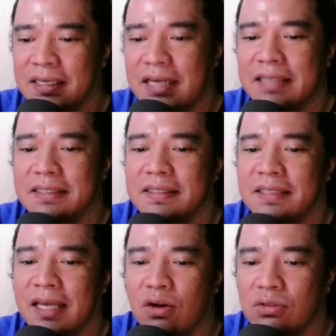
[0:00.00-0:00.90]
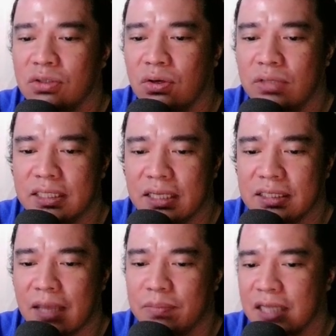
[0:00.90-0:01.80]
Nice. And also these
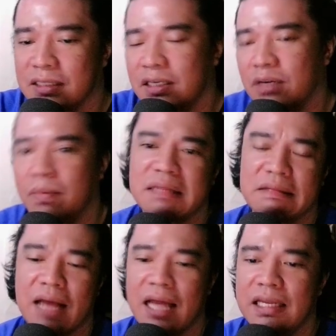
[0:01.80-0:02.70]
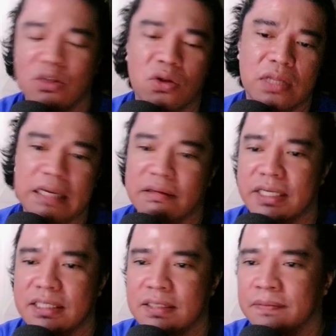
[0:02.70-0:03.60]
substats here, but a little
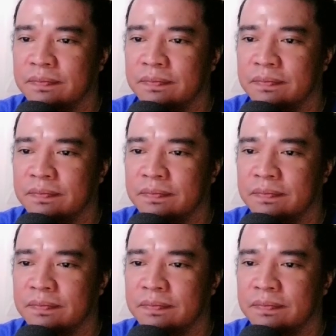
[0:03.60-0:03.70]
increase.